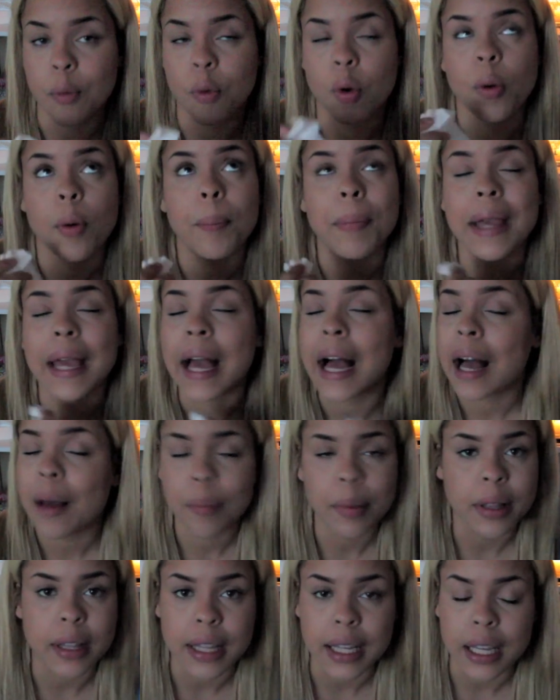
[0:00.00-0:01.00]
will be
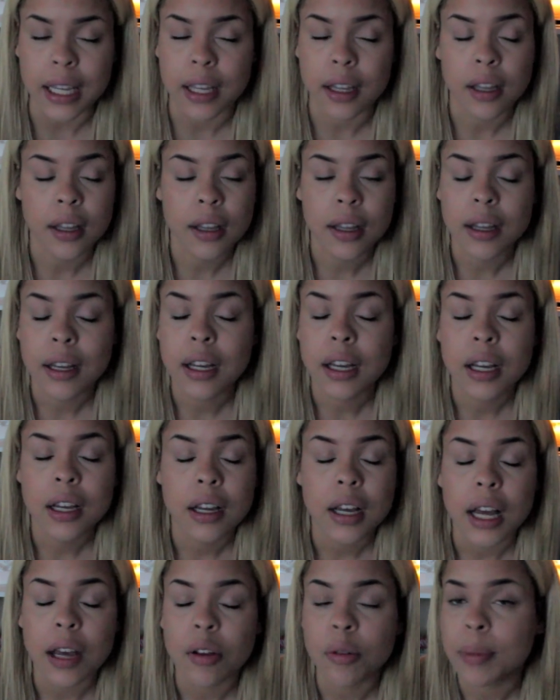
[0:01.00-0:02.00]
happy
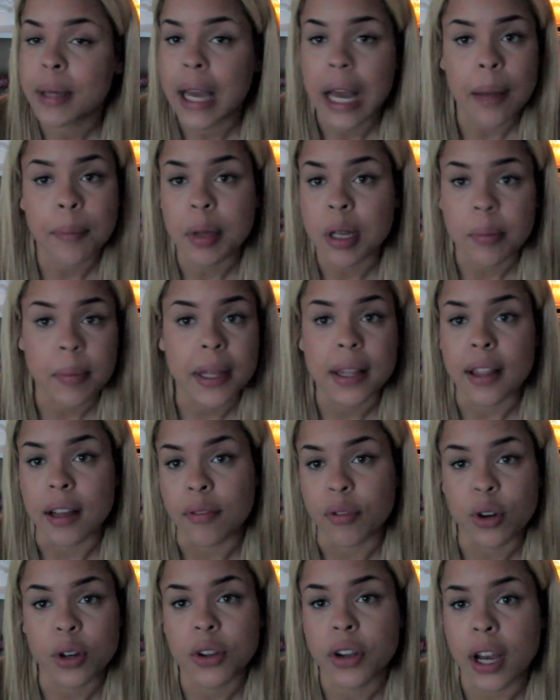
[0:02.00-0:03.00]
to make
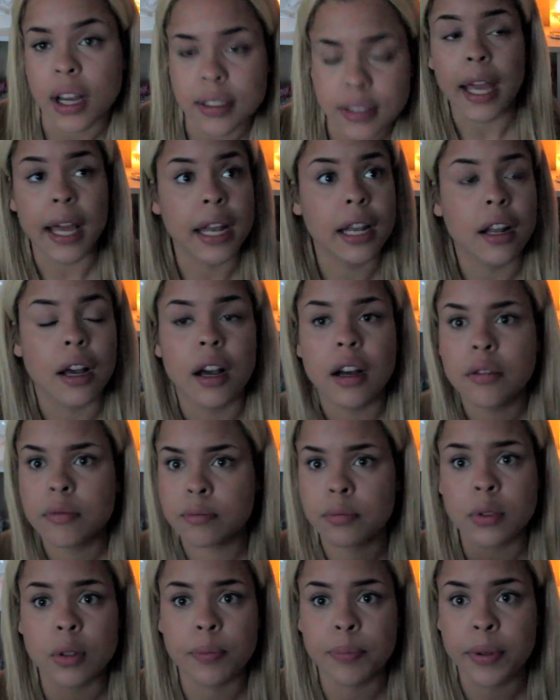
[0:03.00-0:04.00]
that for you guys. And
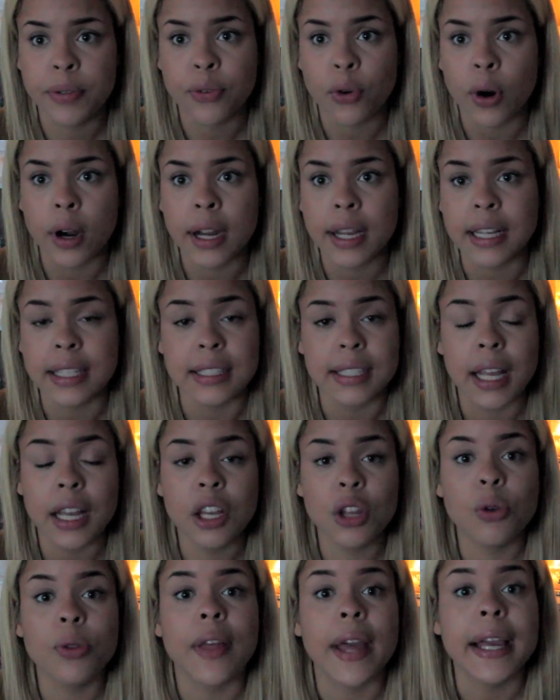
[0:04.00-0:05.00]
before I
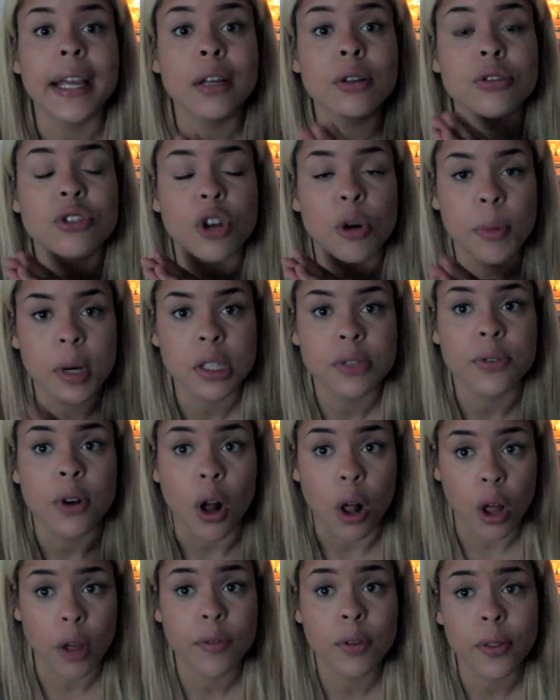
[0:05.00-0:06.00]
continue, thank you so much for
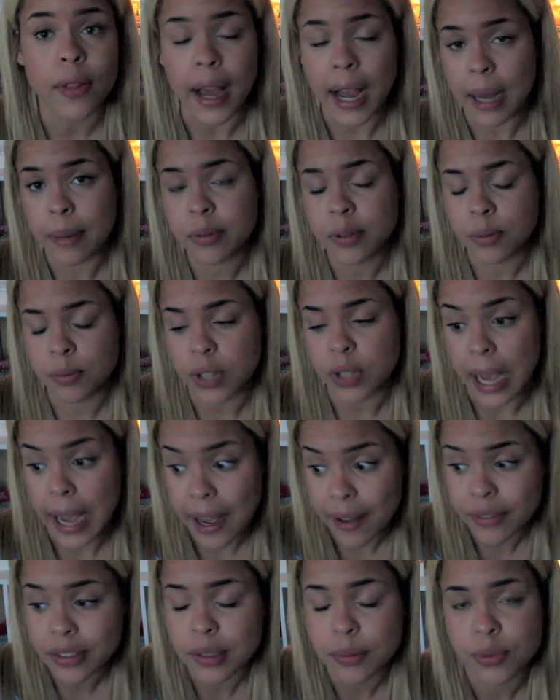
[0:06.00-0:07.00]
all of you that have
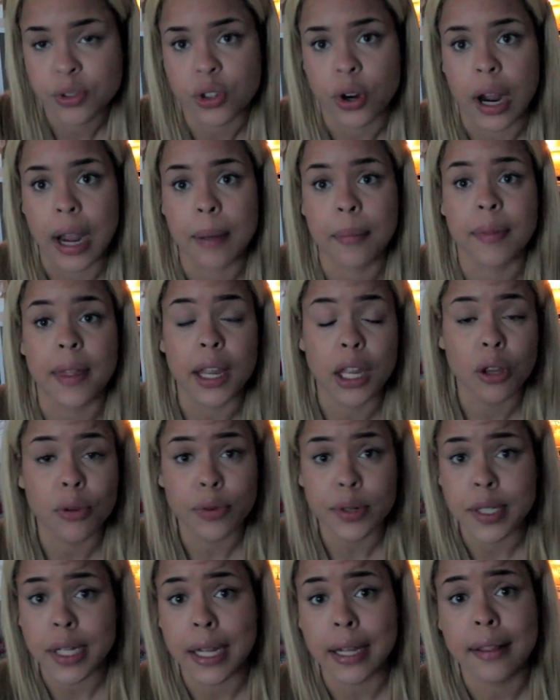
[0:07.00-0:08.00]
subscribed. Thank you
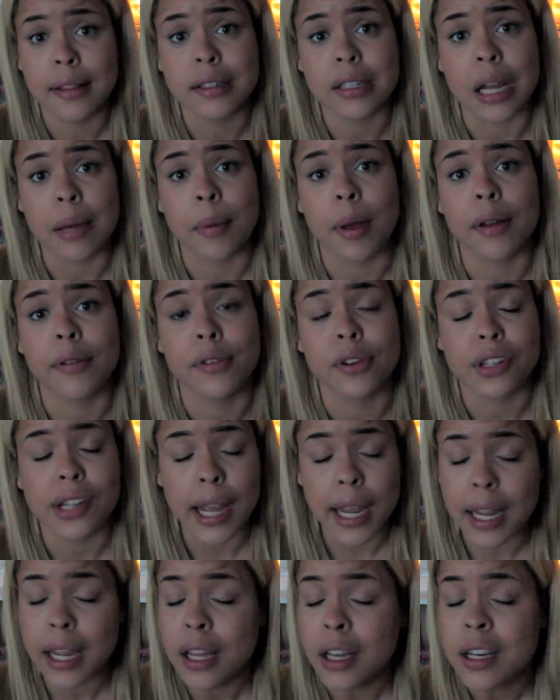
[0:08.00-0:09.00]
for taking the time out of your
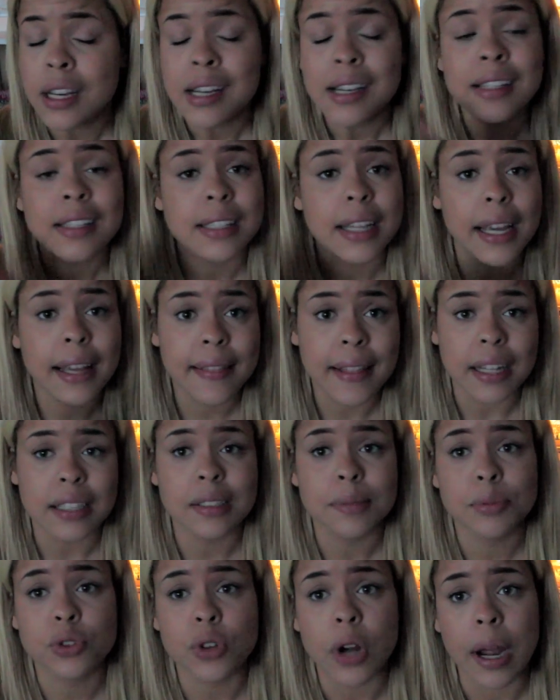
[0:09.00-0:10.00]
day to hit that
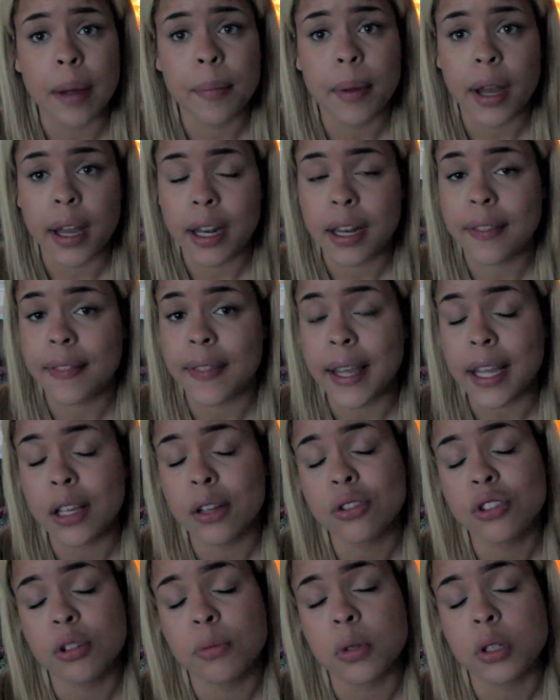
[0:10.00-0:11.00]
subscribe button, and thank
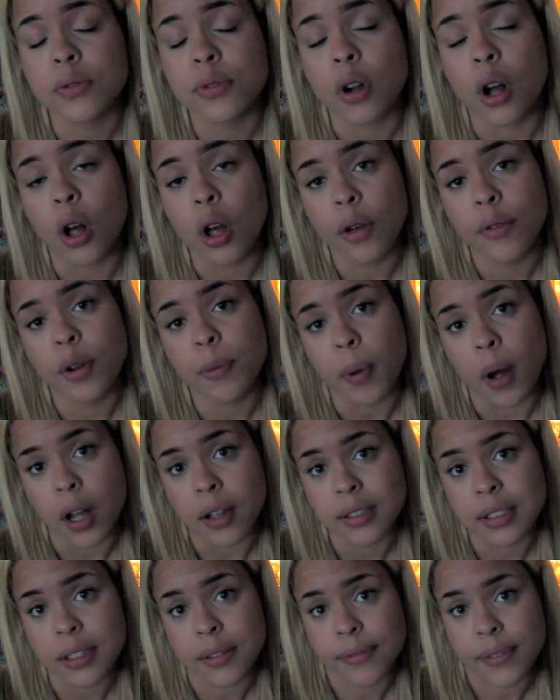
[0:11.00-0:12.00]
you so much for all of your
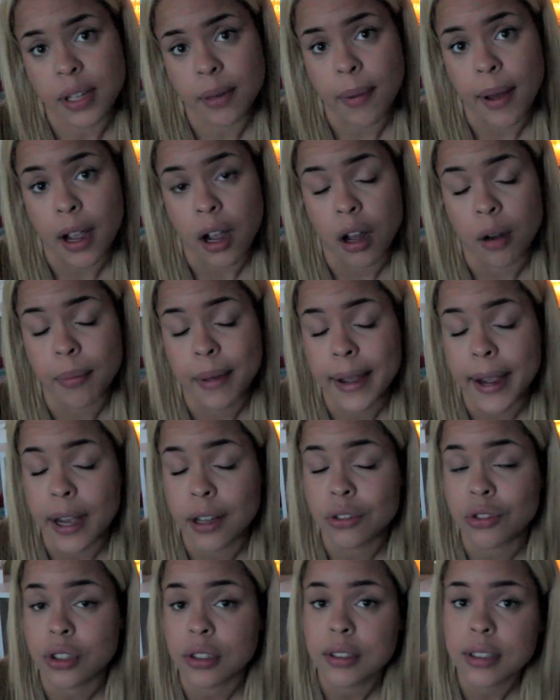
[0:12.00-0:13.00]
positive feedback on my
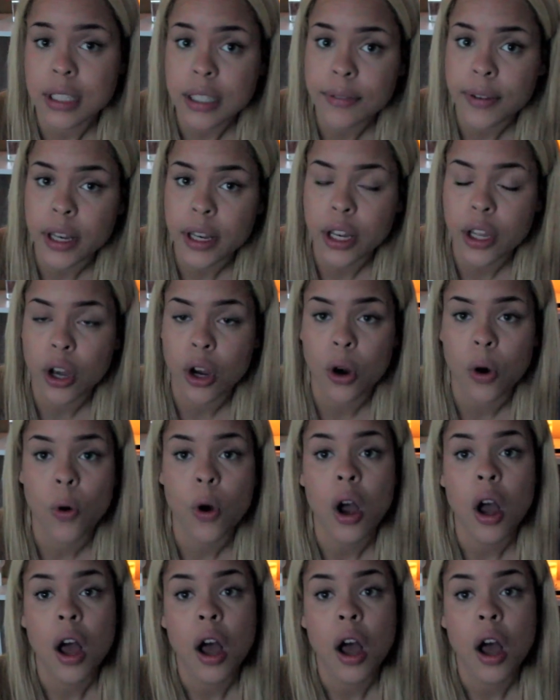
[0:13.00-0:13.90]
gastric sleeve video.